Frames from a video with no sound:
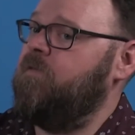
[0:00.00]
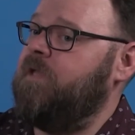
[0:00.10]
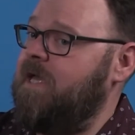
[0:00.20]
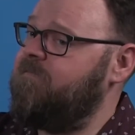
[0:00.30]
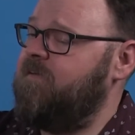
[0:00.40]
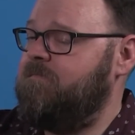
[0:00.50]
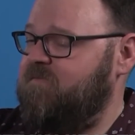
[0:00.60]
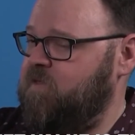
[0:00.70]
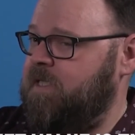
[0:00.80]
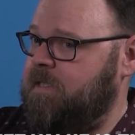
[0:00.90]
The F M
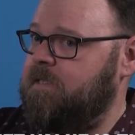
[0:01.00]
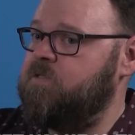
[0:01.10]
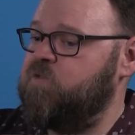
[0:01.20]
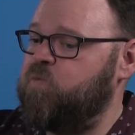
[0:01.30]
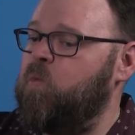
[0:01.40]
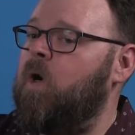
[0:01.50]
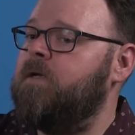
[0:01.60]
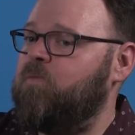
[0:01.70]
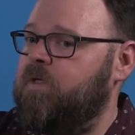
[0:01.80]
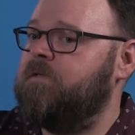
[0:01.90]
V is
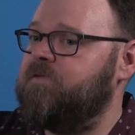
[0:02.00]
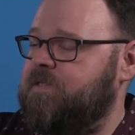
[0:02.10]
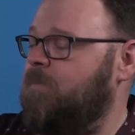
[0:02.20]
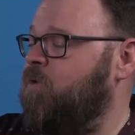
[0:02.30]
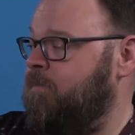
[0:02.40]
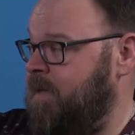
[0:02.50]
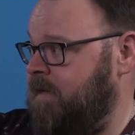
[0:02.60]
what will someone pay